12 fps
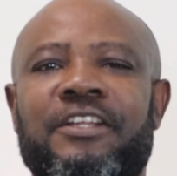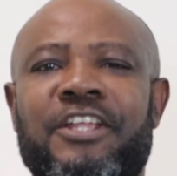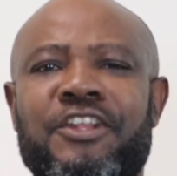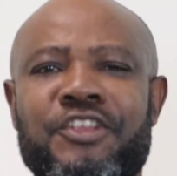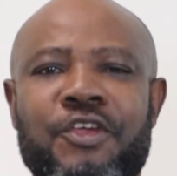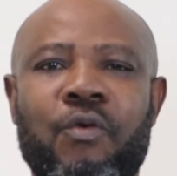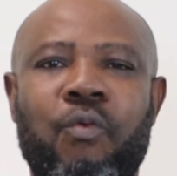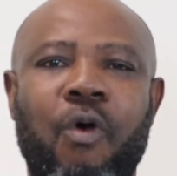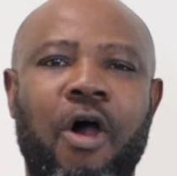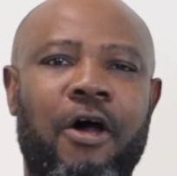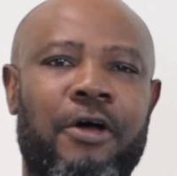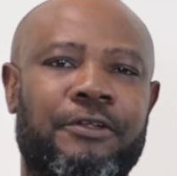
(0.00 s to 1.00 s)
The new
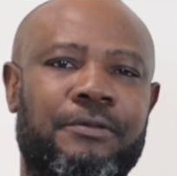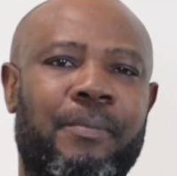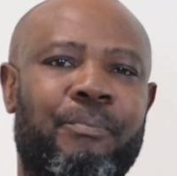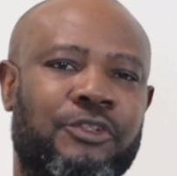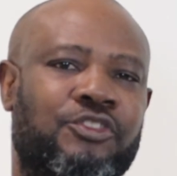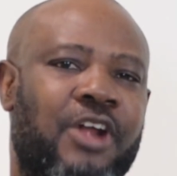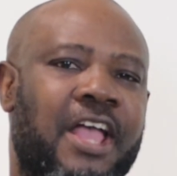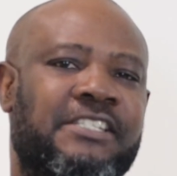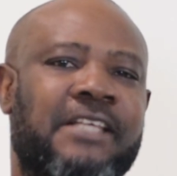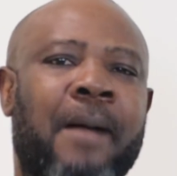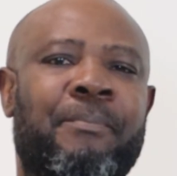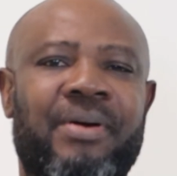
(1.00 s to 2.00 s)
word
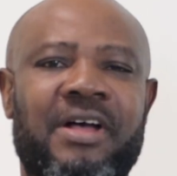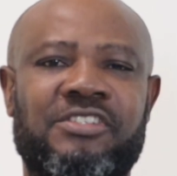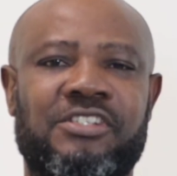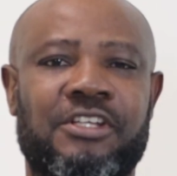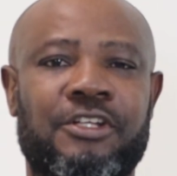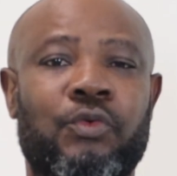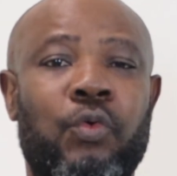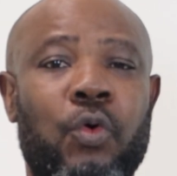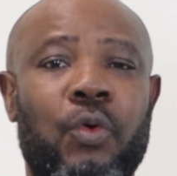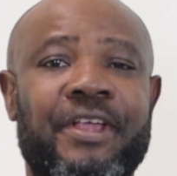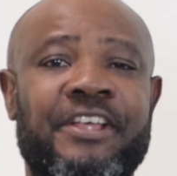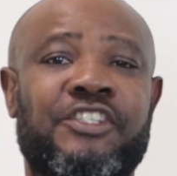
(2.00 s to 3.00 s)
portrays a person
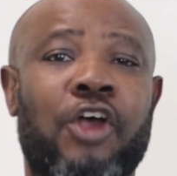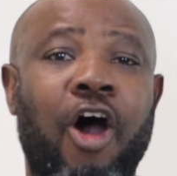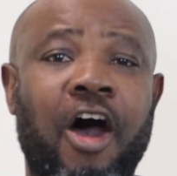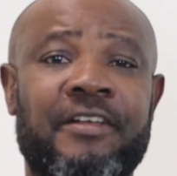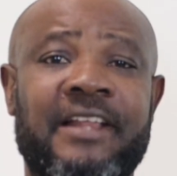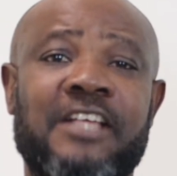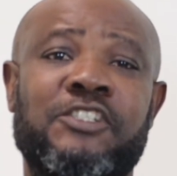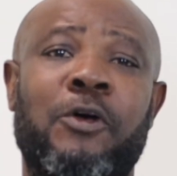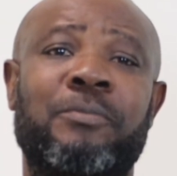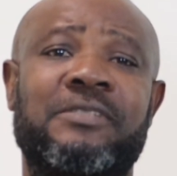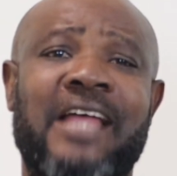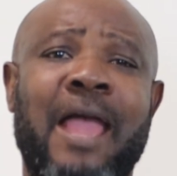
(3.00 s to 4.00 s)
who is under
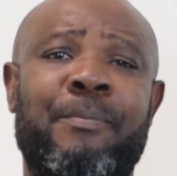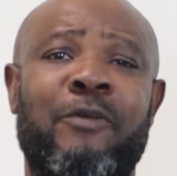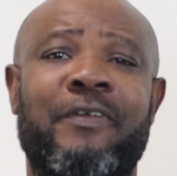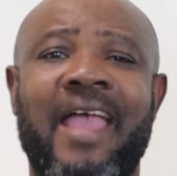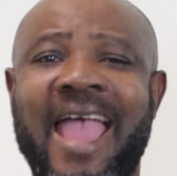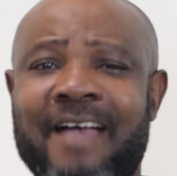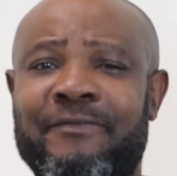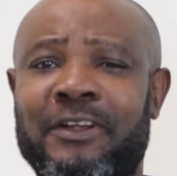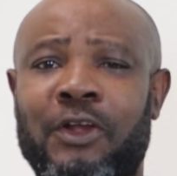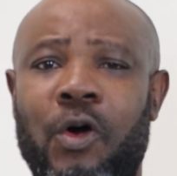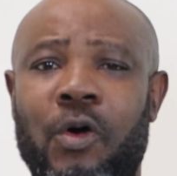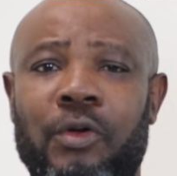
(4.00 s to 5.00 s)
some type of heavy
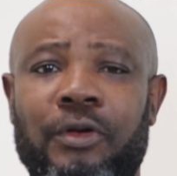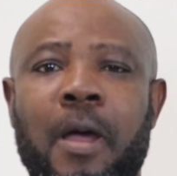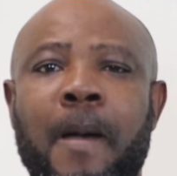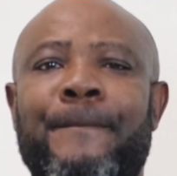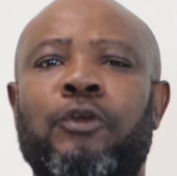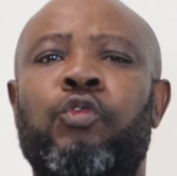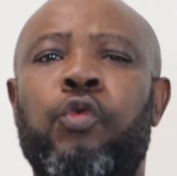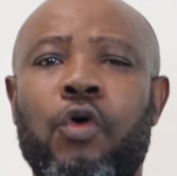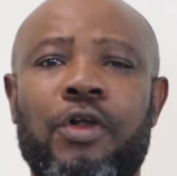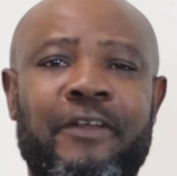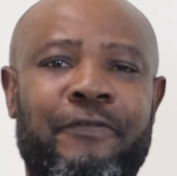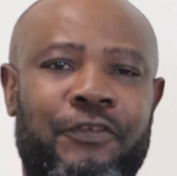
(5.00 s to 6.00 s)
load, but
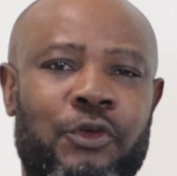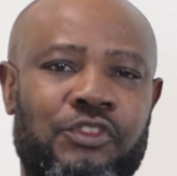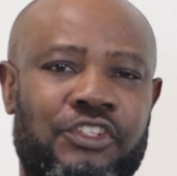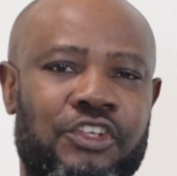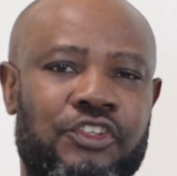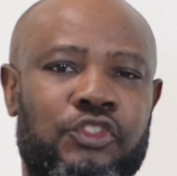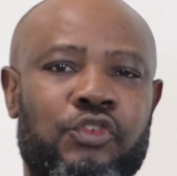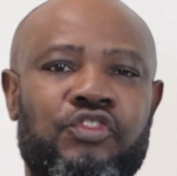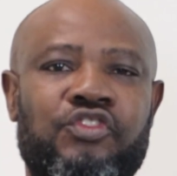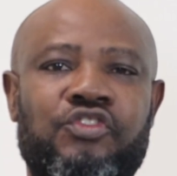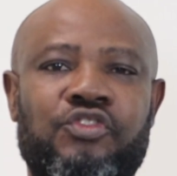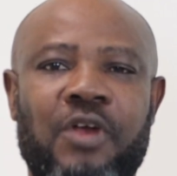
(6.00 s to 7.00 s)
who refuses to
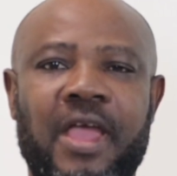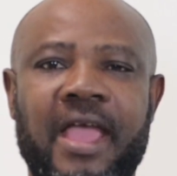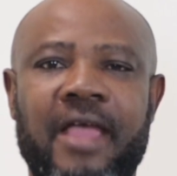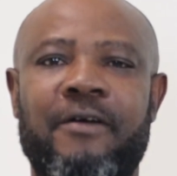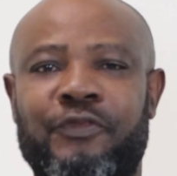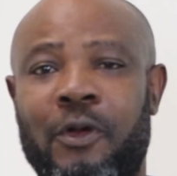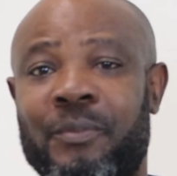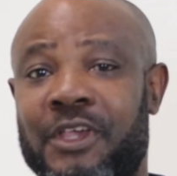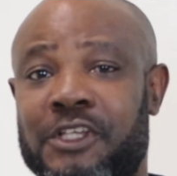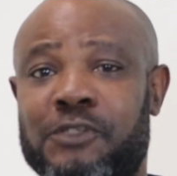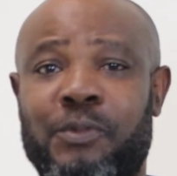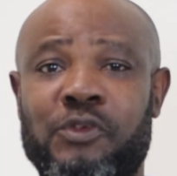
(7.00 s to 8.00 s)
stray from
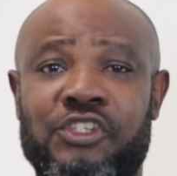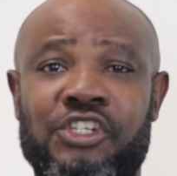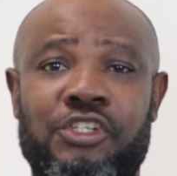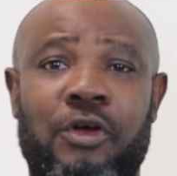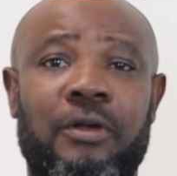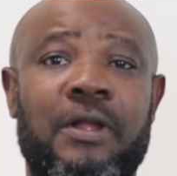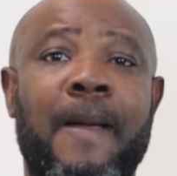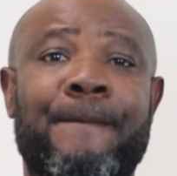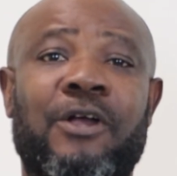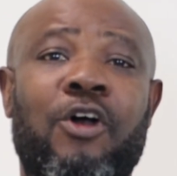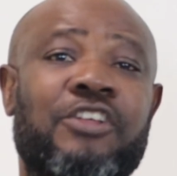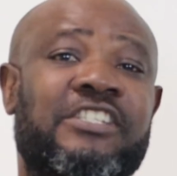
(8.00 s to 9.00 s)
his position
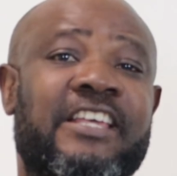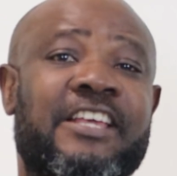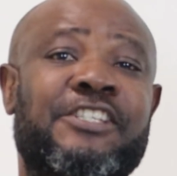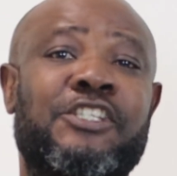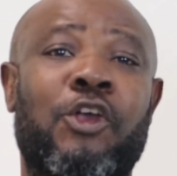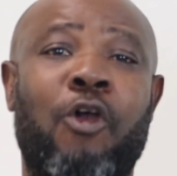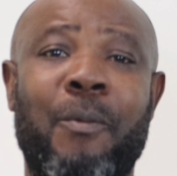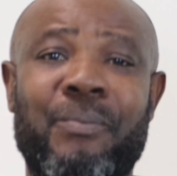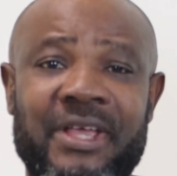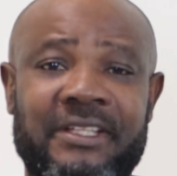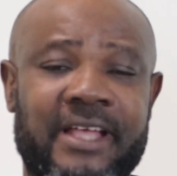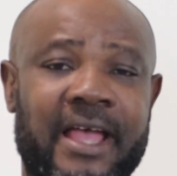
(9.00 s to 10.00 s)
because he is
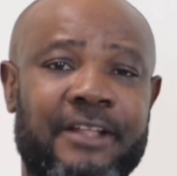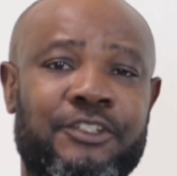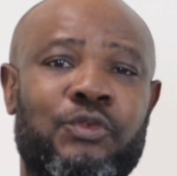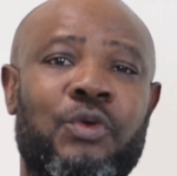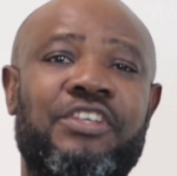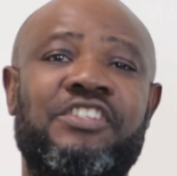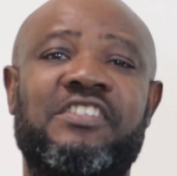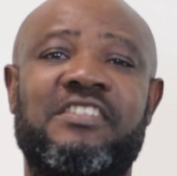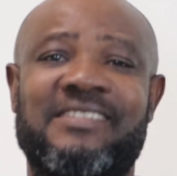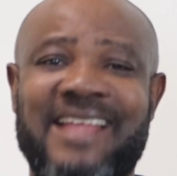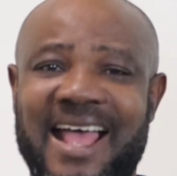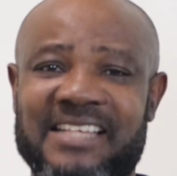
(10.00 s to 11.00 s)
committed to his
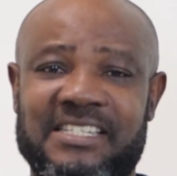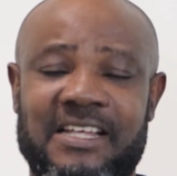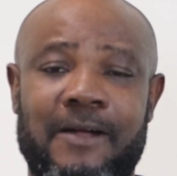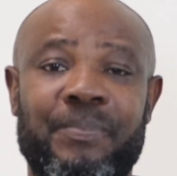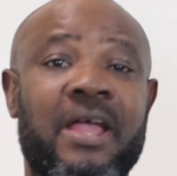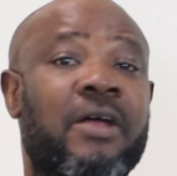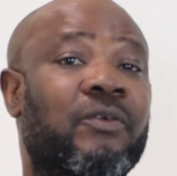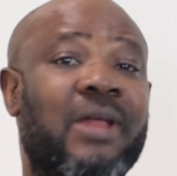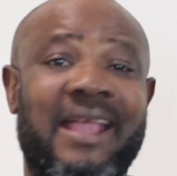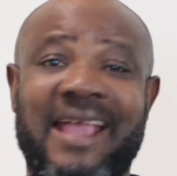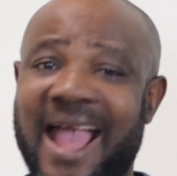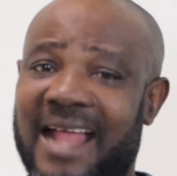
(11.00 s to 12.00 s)
task,
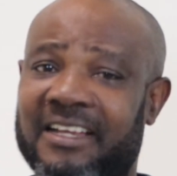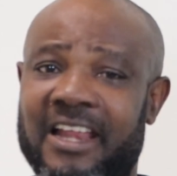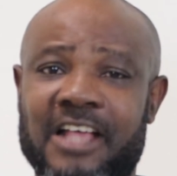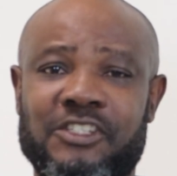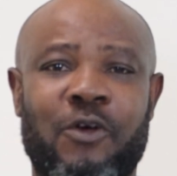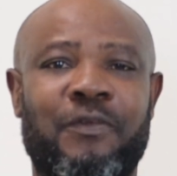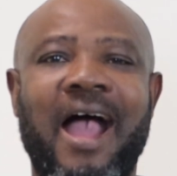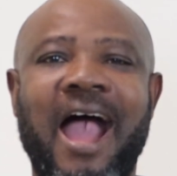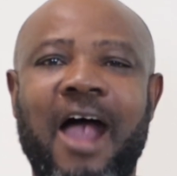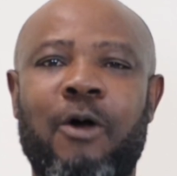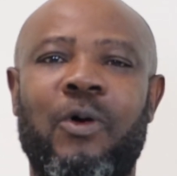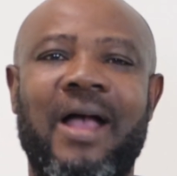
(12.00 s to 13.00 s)
regardless of
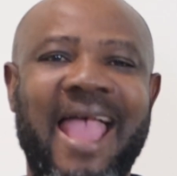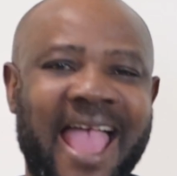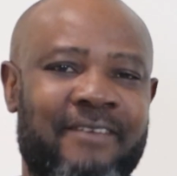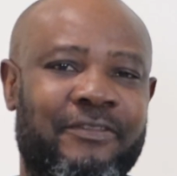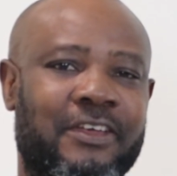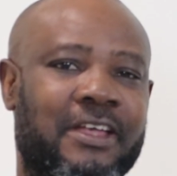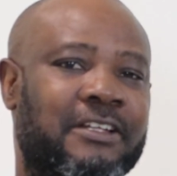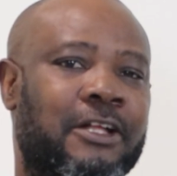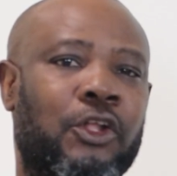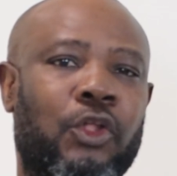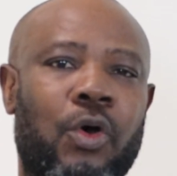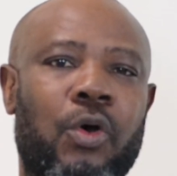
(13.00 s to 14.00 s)
how heavy the
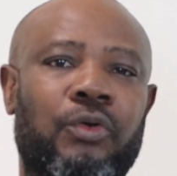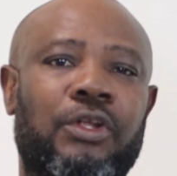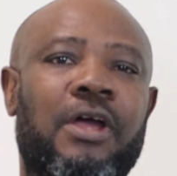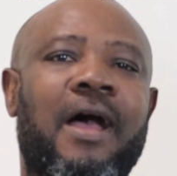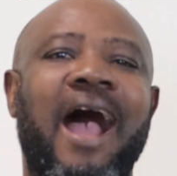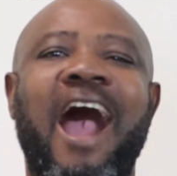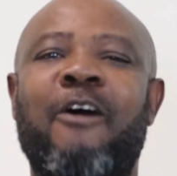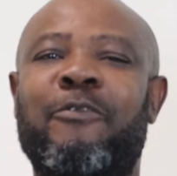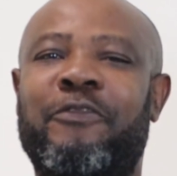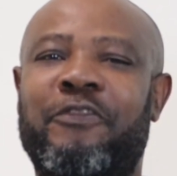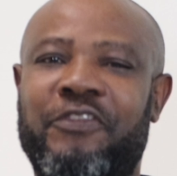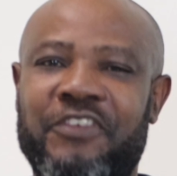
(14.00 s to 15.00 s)
load, how
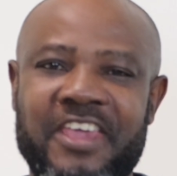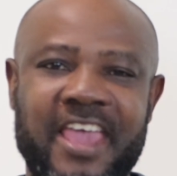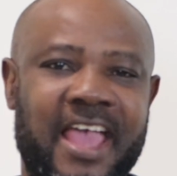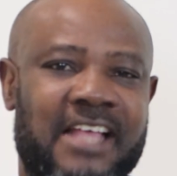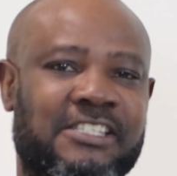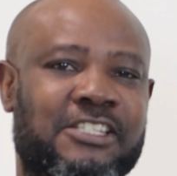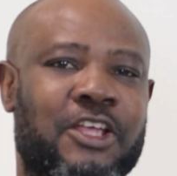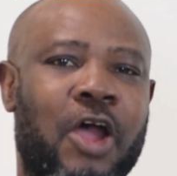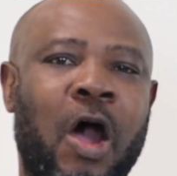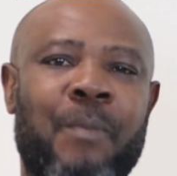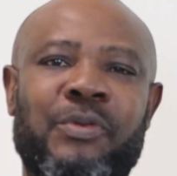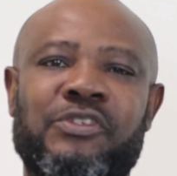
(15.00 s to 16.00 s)
fierce the
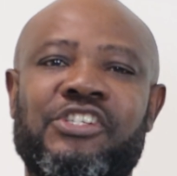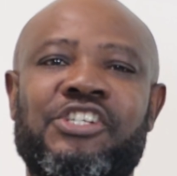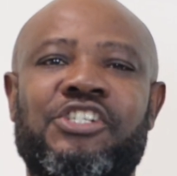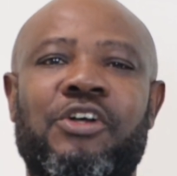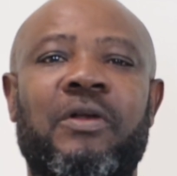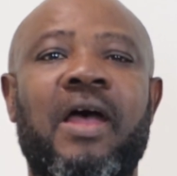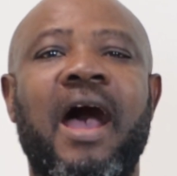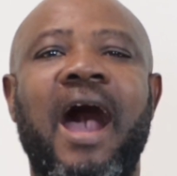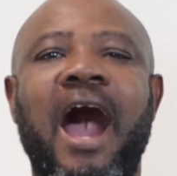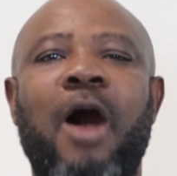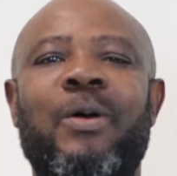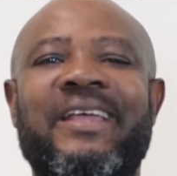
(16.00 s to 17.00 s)
opposition,
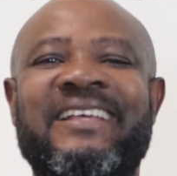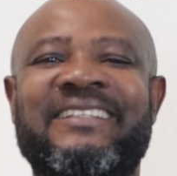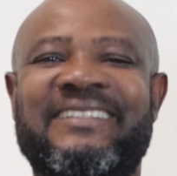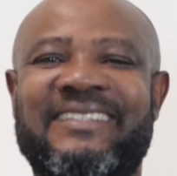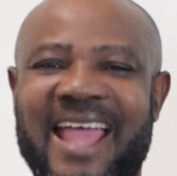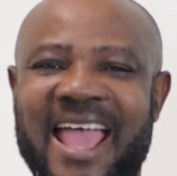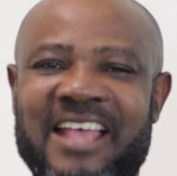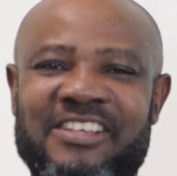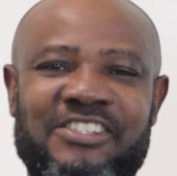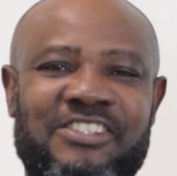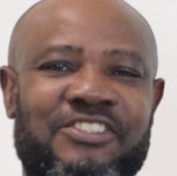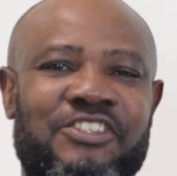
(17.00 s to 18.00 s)
how
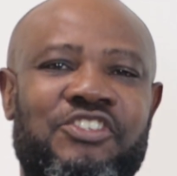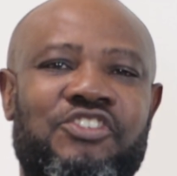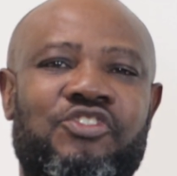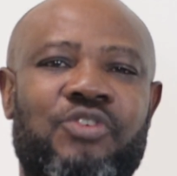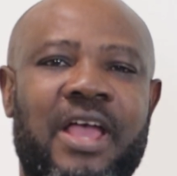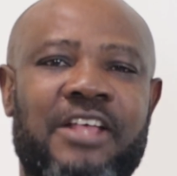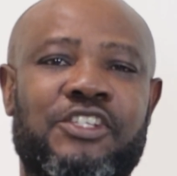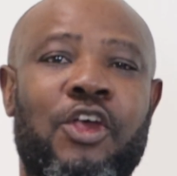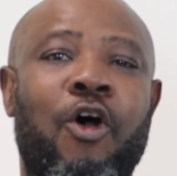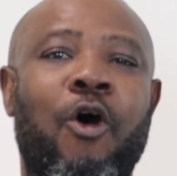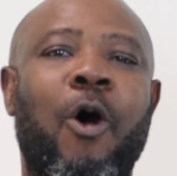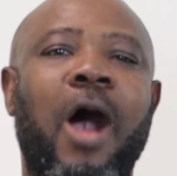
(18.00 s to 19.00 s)
intense the stress,
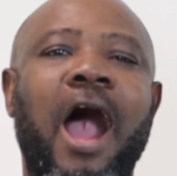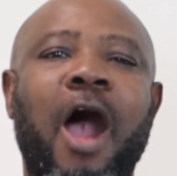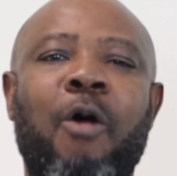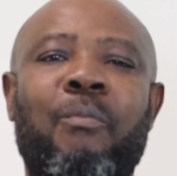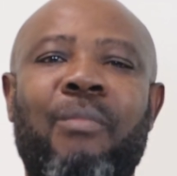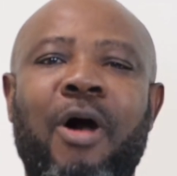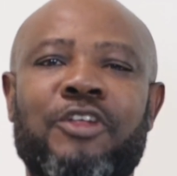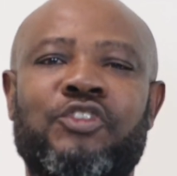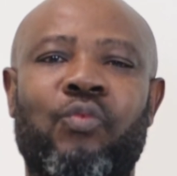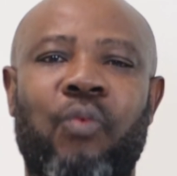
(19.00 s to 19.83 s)
or how much